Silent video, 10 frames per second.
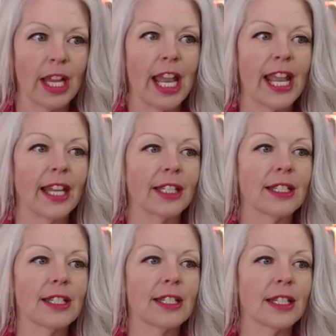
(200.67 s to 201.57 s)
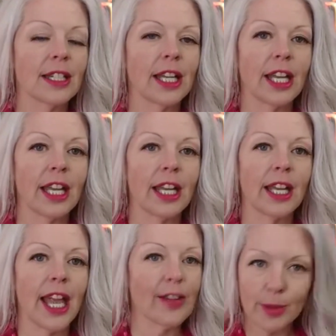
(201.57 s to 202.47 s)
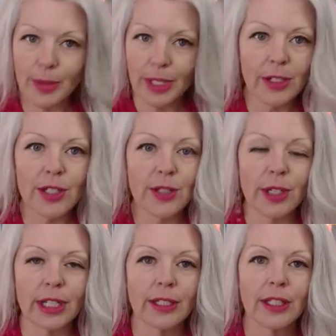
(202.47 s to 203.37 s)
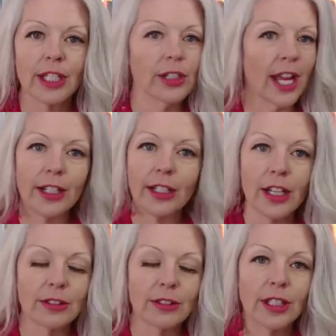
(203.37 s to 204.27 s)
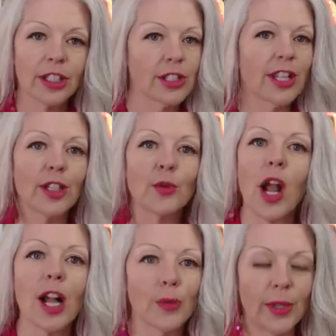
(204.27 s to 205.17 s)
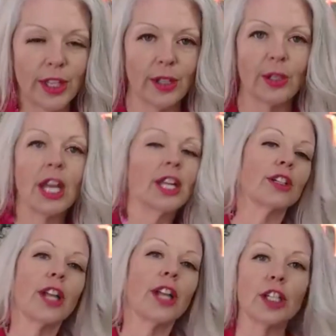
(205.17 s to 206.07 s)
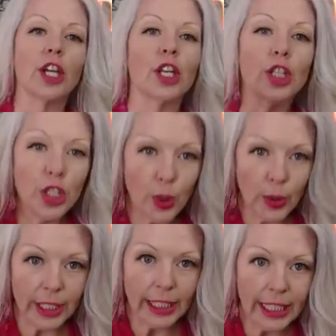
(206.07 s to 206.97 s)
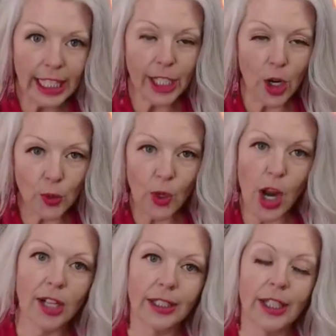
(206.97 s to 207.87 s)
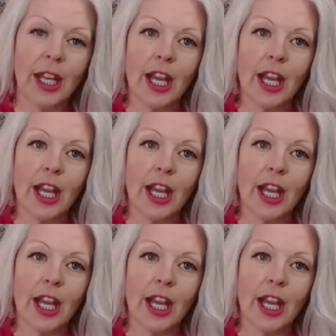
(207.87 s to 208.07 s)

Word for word: And everybody goes through it. You're not alone. There's nothing wrong with you. You're not doing keto wrong.